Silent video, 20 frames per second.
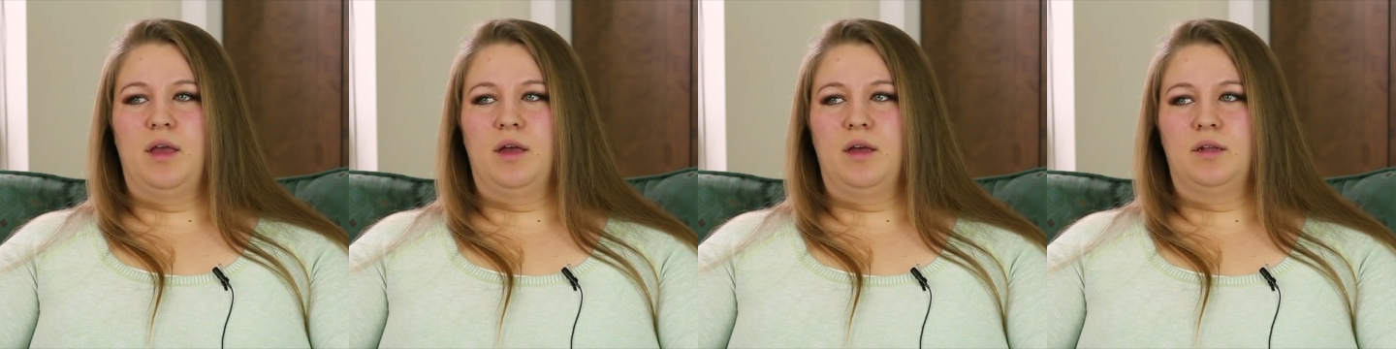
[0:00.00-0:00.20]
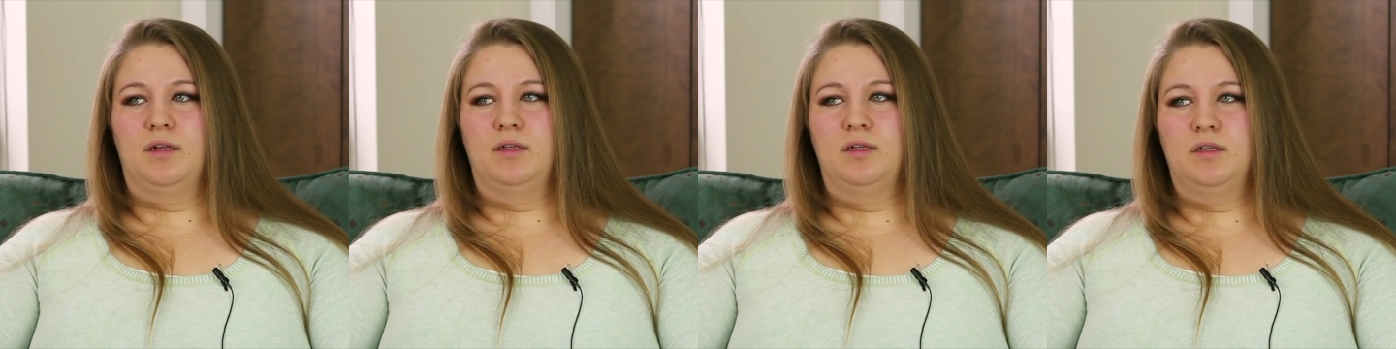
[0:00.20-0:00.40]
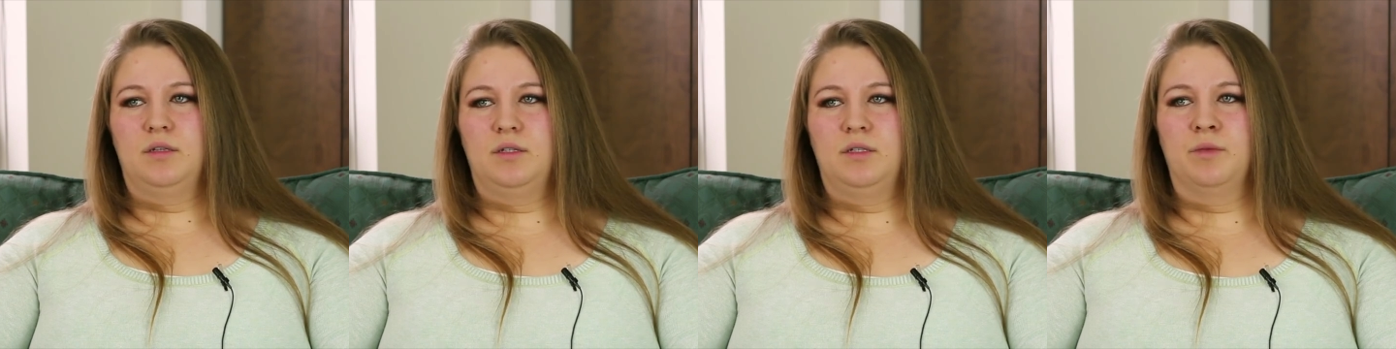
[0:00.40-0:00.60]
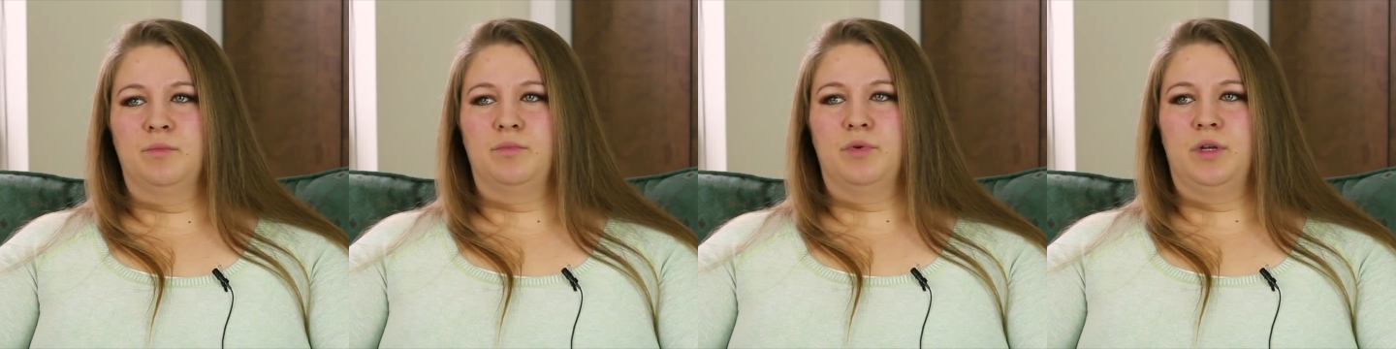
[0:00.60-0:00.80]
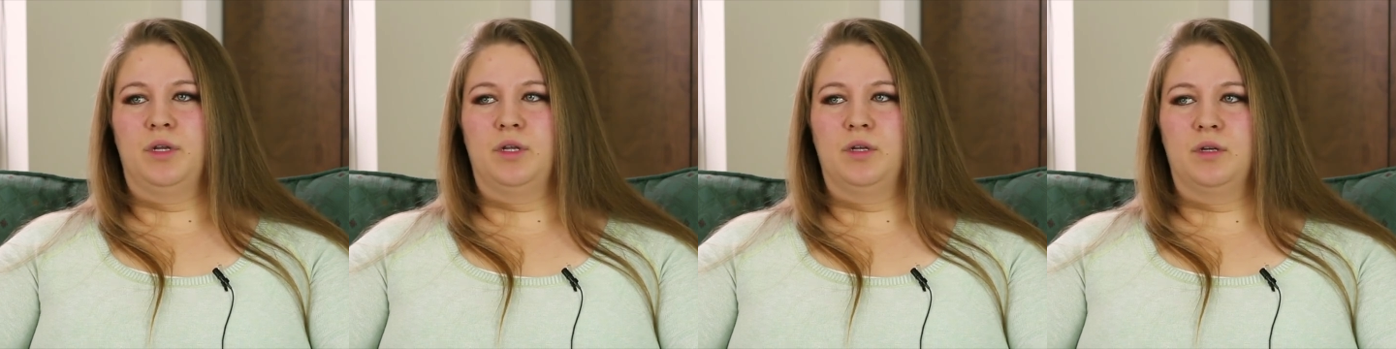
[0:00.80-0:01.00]
had some
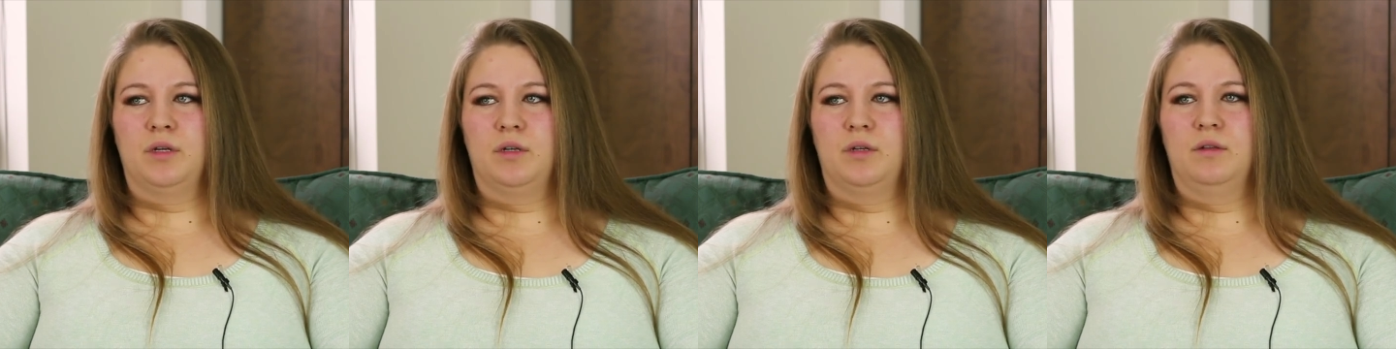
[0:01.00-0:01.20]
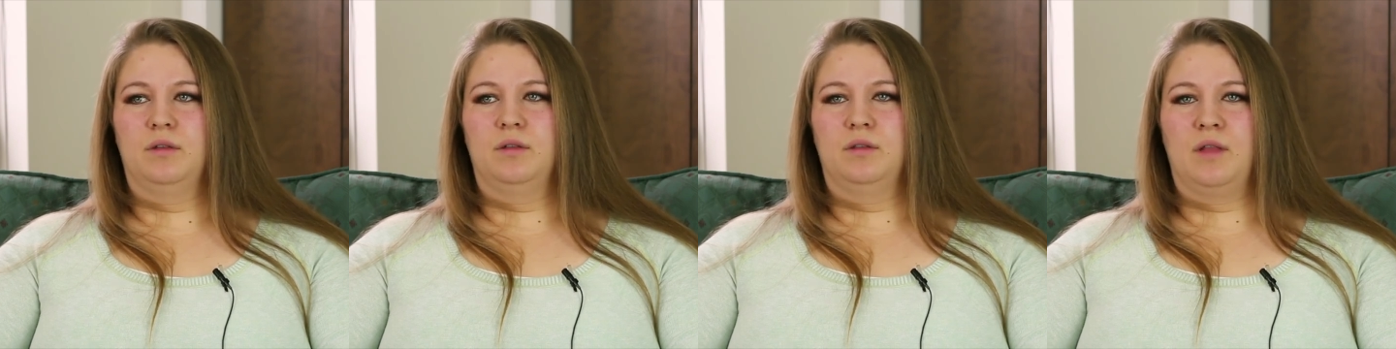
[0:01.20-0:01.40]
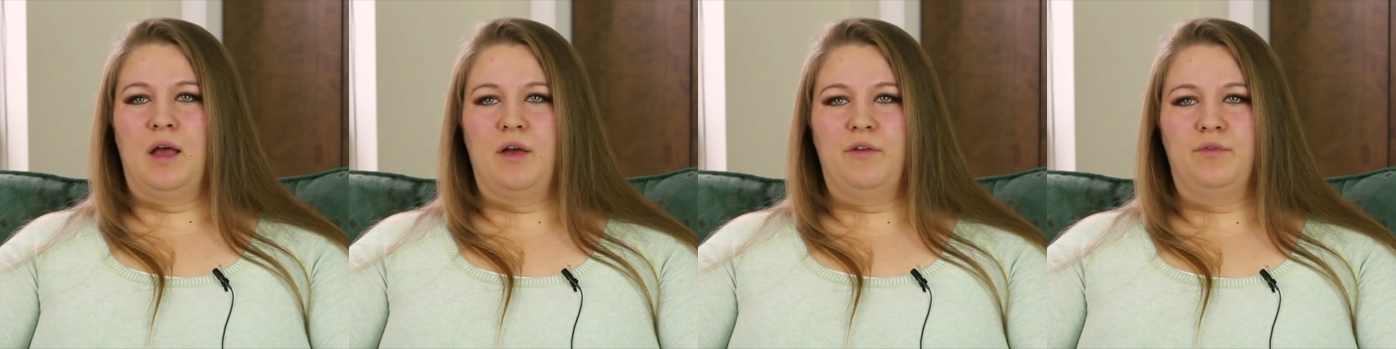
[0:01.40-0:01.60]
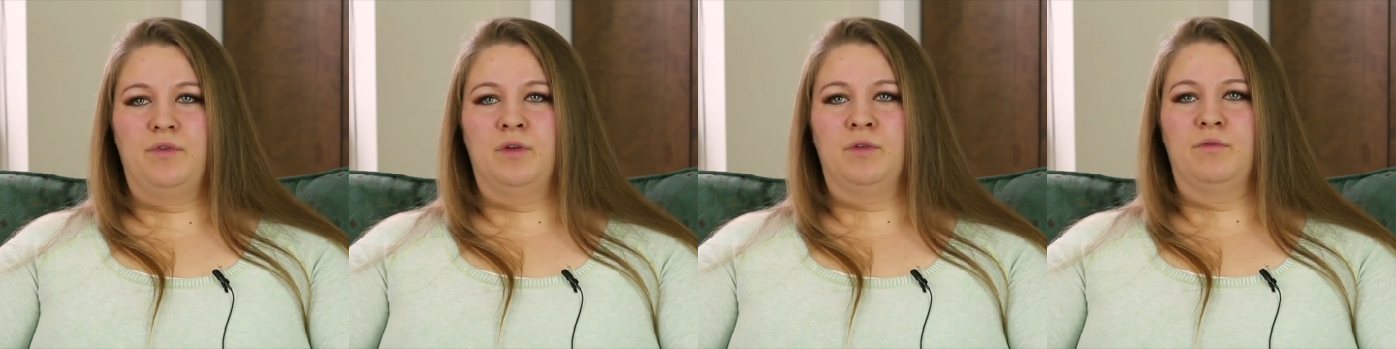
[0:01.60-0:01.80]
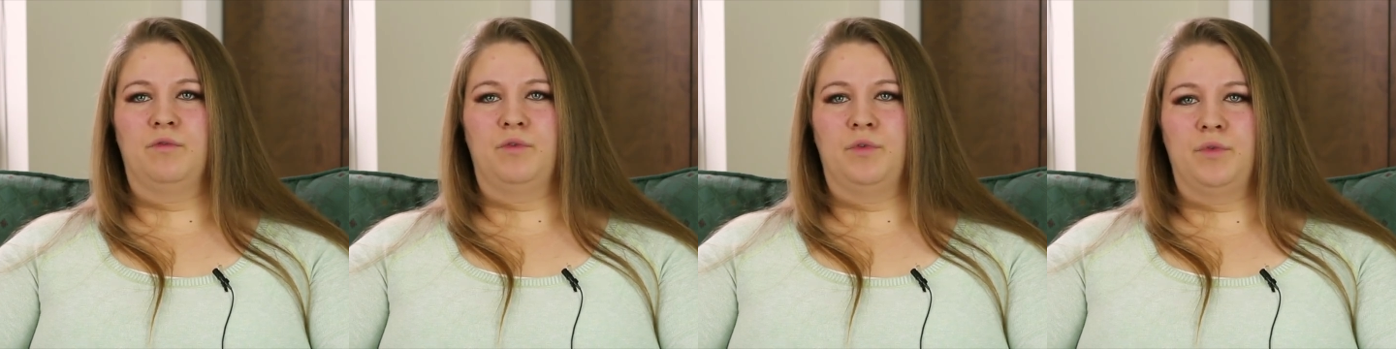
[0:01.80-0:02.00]
pretty good
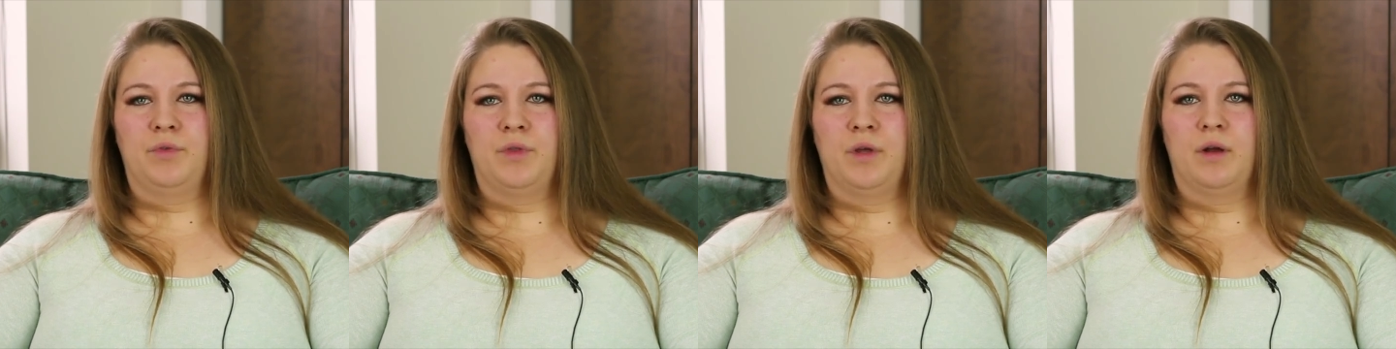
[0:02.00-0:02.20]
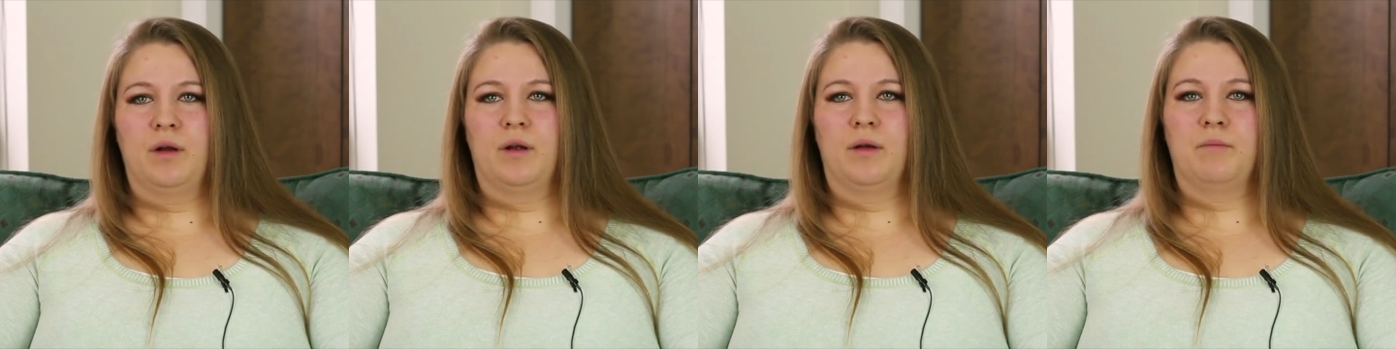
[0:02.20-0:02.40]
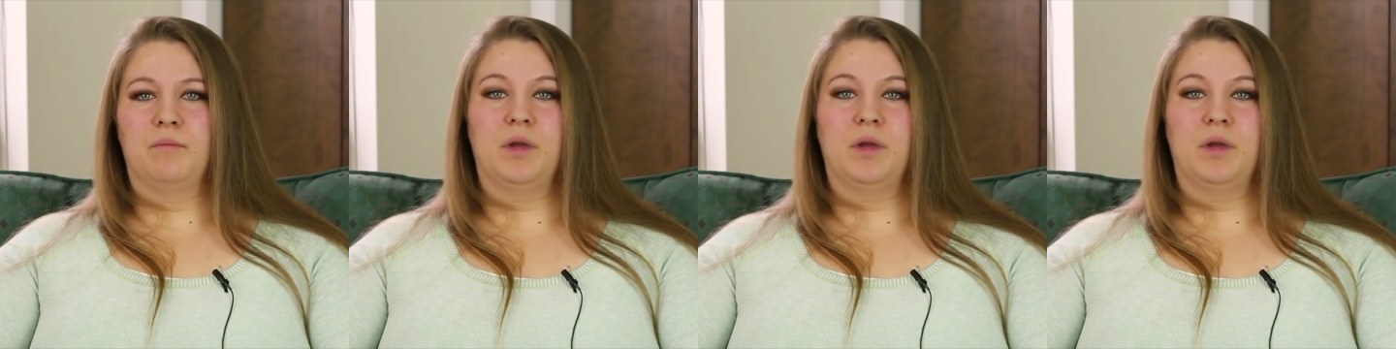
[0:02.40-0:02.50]
Latvian food there.